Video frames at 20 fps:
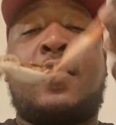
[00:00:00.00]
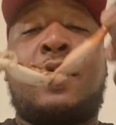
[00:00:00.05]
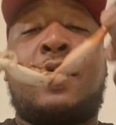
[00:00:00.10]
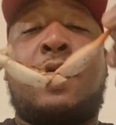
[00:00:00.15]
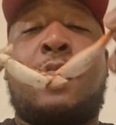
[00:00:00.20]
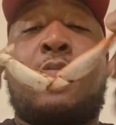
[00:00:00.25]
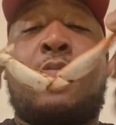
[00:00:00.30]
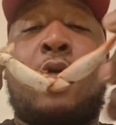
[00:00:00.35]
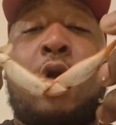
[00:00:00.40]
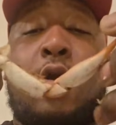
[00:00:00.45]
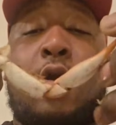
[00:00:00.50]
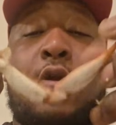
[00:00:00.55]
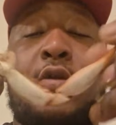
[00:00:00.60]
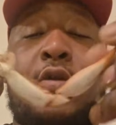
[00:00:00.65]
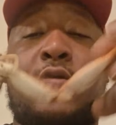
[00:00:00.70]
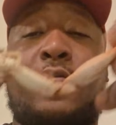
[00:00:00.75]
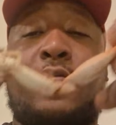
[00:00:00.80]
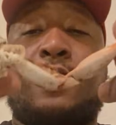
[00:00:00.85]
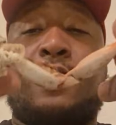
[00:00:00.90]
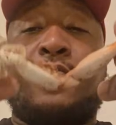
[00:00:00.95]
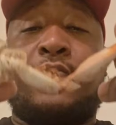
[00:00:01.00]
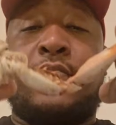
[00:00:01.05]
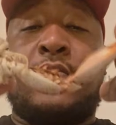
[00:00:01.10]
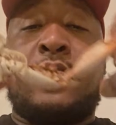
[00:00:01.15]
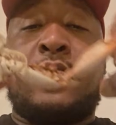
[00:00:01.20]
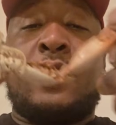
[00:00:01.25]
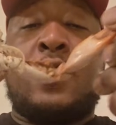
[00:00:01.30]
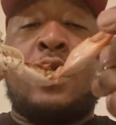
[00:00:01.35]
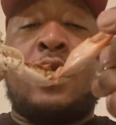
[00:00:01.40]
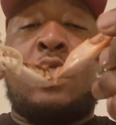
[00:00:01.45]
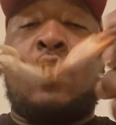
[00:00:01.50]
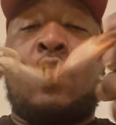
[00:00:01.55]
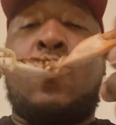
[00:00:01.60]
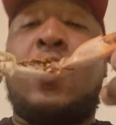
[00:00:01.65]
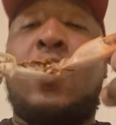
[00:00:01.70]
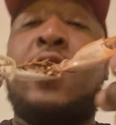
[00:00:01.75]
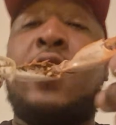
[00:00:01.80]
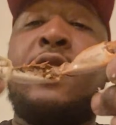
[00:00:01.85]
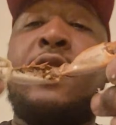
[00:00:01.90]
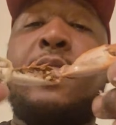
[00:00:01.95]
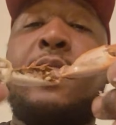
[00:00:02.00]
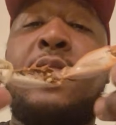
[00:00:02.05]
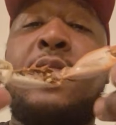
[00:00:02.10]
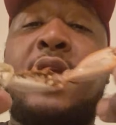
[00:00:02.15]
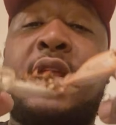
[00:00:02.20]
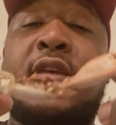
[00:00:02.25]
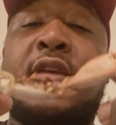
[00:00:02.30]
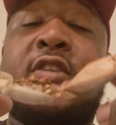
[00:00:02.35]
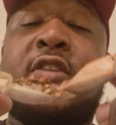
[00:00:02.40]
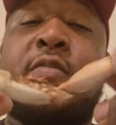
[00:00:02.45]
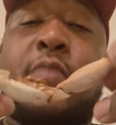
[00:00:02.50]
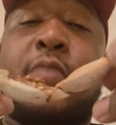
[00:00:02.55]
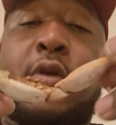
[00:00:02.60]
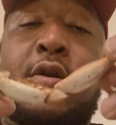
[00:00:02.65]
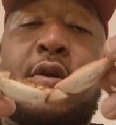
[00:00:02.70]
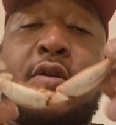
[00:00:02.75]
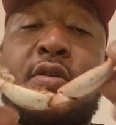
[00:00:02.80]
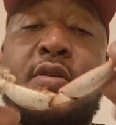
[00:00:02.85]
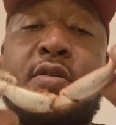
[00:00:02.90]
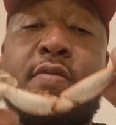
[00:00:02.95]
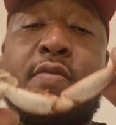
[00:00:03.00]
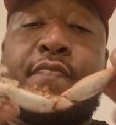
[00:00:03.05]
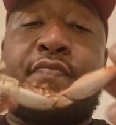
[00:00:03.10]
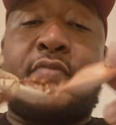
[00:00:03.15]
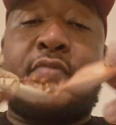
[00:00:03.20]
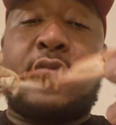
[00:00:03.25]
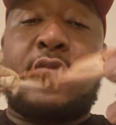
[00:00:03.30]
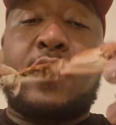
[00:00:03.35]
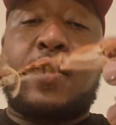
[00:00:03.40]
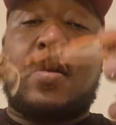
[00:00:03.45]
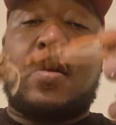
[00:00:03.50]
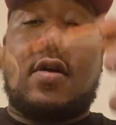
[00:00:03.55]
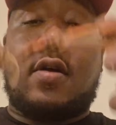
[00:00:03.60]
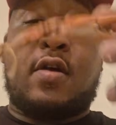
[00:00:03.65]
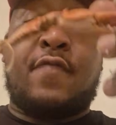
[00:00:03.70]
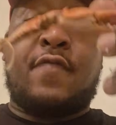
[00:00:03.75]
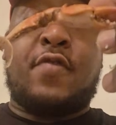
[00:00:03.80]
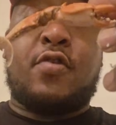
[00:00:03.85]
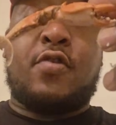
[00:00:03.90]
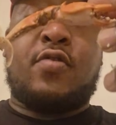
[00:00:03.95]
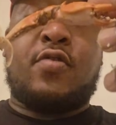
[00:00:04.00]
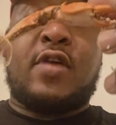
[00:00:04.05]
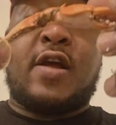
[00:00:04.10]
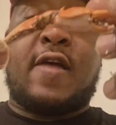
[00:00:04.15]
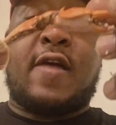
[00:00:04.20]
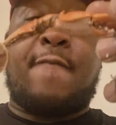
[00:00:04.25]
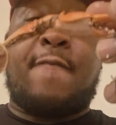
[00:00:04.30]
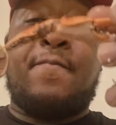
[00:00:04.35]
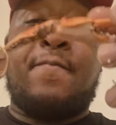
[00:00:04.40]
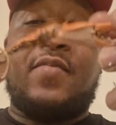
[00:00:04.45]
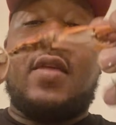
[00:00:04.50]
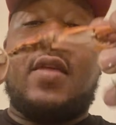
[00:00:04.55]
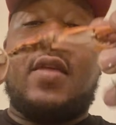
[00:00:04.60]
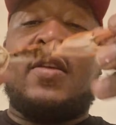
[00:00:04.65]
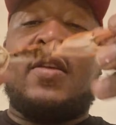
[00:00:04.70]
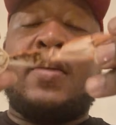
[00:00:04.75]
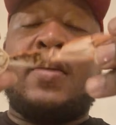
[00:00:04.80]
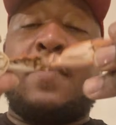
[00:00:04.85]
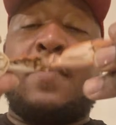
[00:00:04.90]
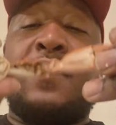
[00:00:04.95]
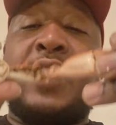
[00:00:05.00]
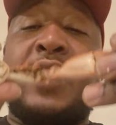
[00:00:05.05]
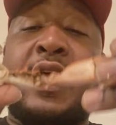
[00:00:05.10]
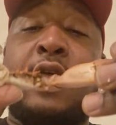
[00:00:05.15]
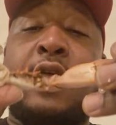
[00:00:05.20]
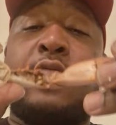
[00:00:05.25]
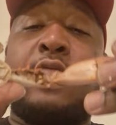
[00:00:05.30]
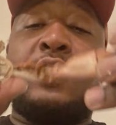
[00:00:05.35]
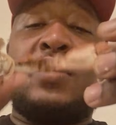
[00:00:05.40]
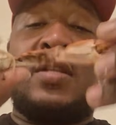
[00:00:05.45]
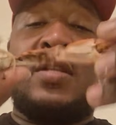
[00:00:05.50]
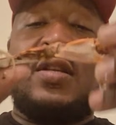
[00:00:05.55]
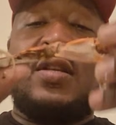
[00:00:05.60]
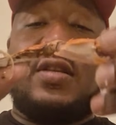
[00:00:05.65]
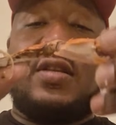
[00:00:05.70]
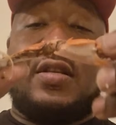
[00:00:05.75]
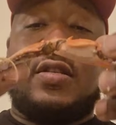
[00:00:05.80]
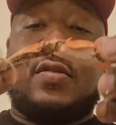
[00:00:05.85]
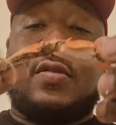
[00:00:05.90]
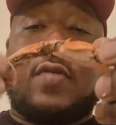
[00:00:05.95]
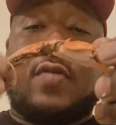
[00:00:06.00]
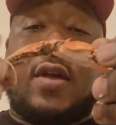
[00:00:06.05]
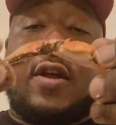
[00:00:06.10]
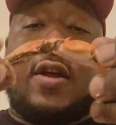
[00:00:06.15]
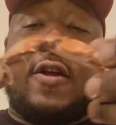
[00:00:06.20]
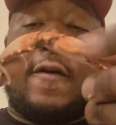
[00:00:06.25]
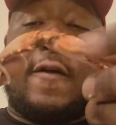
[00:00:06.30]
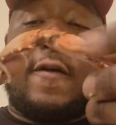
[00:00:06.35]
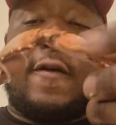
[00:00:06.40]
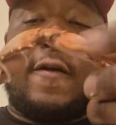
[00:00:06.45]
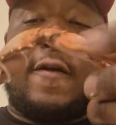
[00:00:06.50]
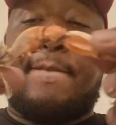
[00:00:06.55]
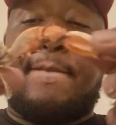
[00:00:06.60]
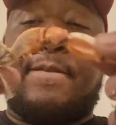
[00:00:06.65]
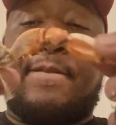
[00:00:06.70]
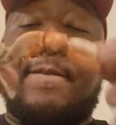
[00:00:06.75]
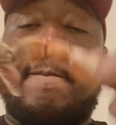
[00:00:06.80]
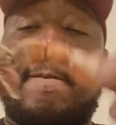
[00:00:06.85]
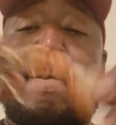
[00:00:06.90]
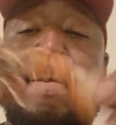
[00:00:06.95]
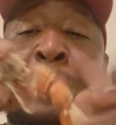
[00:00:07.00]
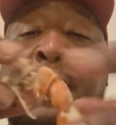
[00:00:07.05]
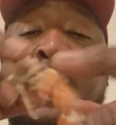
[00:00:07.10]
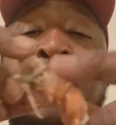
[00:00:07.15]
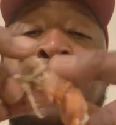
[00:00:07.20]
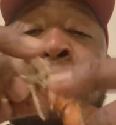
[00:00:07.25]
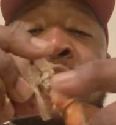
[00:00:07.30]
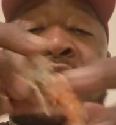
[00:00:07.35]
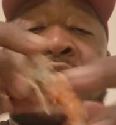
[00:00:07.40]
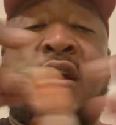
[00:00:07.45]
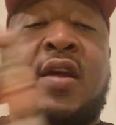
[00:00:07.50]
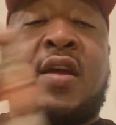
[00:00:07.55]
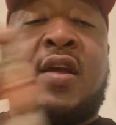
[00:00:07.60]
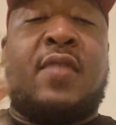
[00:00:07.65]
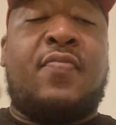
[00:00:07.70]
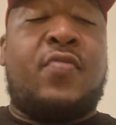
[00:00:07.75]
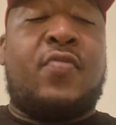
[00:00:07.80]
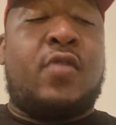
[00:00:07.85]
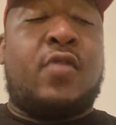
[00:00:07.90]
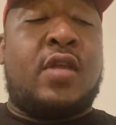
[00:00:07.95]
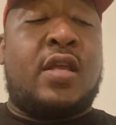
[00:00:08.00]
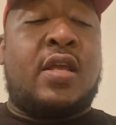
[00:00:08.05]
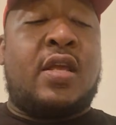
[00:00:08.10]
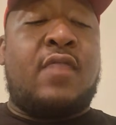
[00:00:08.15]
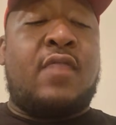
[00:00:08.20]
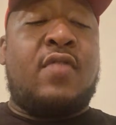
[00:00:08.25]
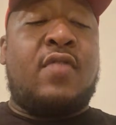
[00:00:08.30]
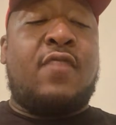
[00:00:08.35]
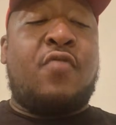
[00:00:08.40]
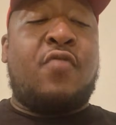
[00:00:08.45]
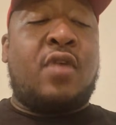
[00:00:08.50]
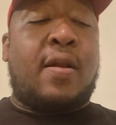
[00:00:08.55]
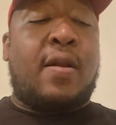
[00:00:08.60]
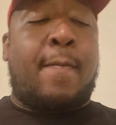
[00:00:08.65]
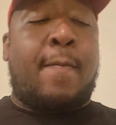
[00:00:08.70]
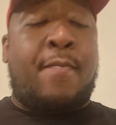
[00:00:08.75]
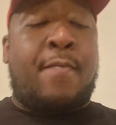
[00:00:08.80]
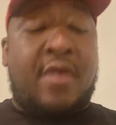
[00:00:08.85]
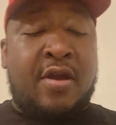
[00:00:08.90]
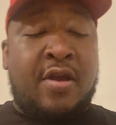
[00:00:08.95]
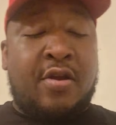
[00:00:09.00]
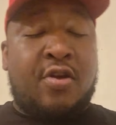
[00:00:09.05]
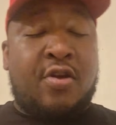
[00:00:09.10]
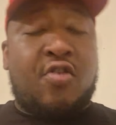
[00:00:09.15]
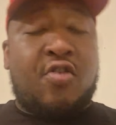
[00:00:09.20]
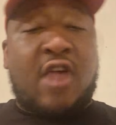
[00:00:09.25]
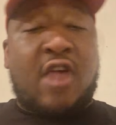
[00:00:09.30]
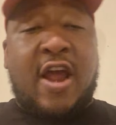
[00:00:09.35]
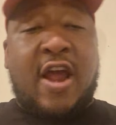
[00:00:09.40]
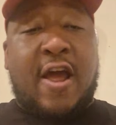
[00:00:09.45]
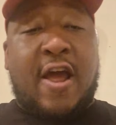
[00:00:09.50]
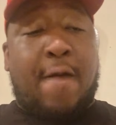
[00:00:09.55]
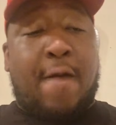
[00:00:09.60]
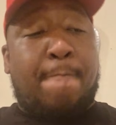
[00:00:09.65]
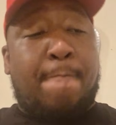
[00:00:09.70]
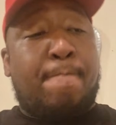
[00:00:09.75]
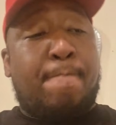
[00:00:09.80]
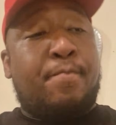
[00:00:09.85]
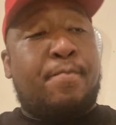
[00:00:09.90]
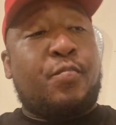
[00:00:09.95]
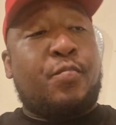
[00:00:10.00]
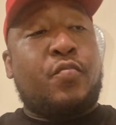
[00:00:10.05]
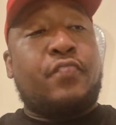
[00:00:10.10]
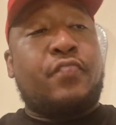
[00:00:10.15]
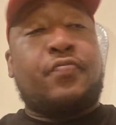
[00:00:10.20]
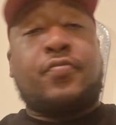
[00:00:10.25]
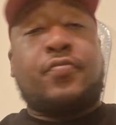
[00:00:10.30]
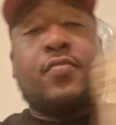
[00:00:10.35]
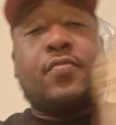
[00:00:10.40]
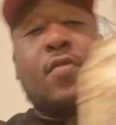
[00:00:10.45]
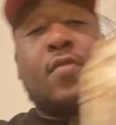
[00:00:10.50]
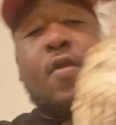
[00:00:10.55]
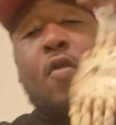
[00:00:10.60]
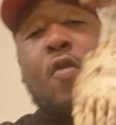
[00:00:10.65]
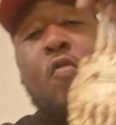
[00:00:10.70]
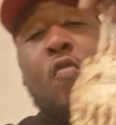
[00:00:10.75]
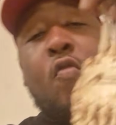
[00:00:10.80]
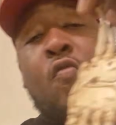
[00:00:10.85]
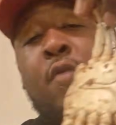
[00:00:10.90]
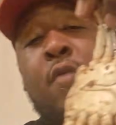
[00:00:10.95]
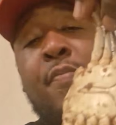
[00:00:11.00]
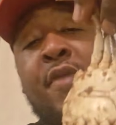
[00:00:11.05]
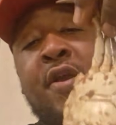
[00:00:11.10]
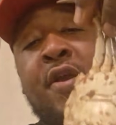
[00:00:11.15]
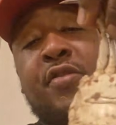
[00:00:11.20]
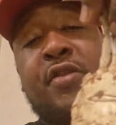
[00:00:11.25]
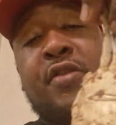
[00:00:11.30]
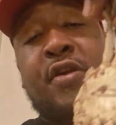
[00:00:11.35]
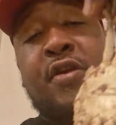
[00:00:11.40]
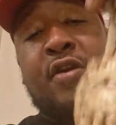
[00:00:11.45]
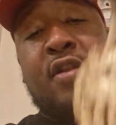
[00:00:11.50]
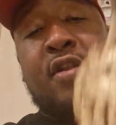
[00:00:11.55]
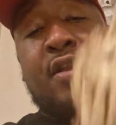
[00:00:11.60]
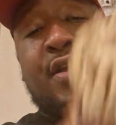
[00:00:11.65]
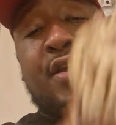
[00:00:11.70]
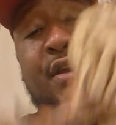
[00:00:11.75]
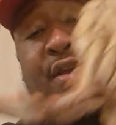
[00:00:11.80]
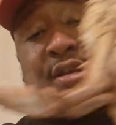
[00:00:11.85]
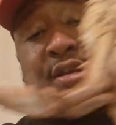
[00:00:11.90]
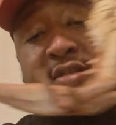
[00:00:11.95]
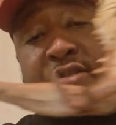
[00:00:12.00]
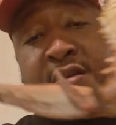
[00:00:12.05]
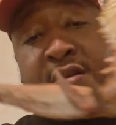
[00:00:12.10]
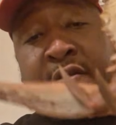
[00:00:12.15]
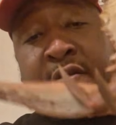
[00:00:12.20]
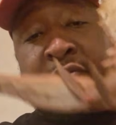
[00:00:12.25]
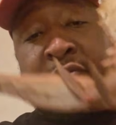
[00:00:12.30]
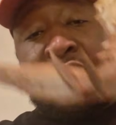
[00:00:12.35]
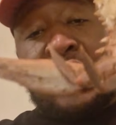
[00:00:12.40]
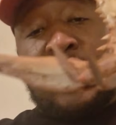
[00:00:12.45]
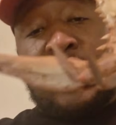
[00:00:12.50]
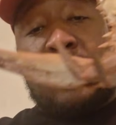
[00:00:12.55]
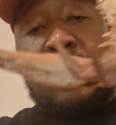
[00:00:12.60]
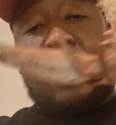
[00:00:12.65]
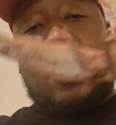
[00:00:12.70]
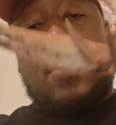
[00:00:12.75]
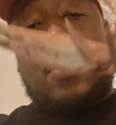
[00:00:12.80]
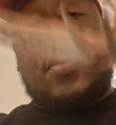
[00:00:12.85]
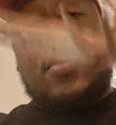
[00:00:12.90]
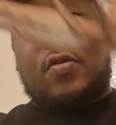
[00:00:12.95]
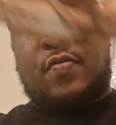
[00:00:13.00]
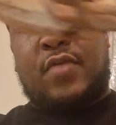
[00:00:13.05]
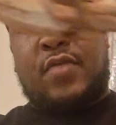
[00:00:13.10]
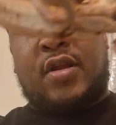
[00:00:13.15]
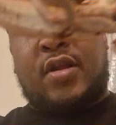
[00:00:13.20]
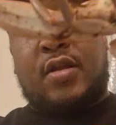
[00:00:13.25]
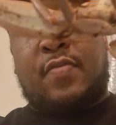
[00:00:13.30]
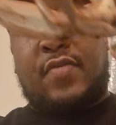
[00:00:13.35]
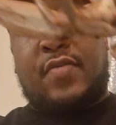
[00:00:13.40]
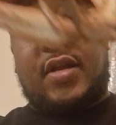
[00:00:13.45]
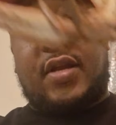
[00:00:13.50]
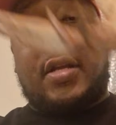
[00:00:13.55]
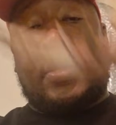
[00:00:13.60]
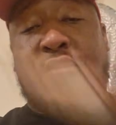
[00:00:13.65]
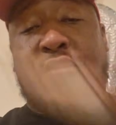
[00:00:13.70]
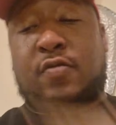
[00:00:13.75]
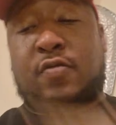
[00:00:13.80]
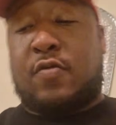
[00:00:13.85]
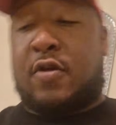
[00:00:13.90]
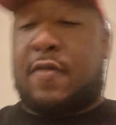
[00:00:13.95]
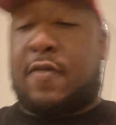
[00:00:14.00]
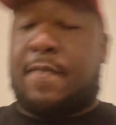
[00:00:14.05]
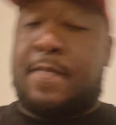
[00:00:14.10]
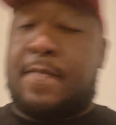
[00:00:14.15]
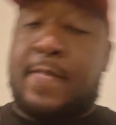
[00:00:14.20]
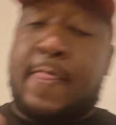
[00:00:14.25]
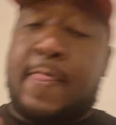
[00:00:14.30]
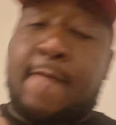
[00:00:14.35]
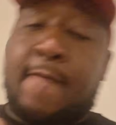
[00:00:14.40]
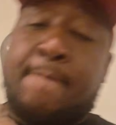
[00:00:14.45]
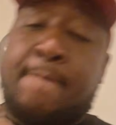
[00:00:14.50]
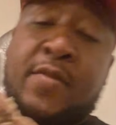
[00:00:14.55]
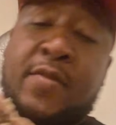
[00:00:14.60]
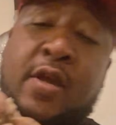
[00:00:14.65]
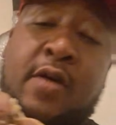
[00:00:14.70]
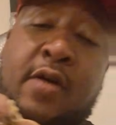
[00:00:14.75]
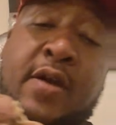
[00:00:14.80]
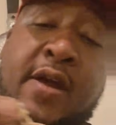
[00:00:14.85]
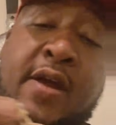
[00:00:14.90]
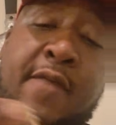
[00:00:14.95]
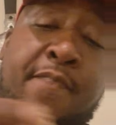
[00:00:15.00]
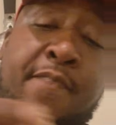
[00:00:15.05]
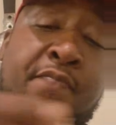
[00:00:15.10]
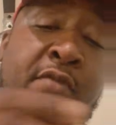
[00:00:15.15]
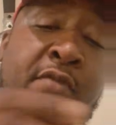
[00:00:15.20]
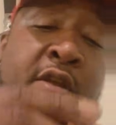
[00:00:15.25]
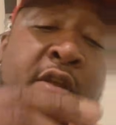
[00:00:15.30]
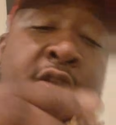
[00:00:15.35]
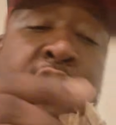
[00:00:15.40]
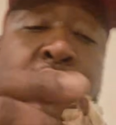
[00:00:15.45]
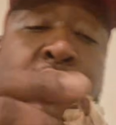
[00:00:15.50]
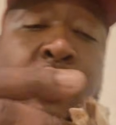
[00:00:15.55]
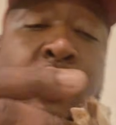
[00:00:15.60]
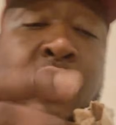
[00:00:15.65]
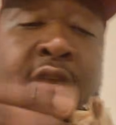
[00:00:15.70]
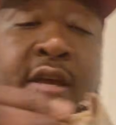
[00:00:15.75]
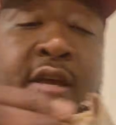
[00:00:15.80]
part. One of the meatiest parts of your crab. Come down to these right here. All right. Even if you get a bigger crab, with bigger, thicker legs, that claw is going to be the meatiest one. All right. So again,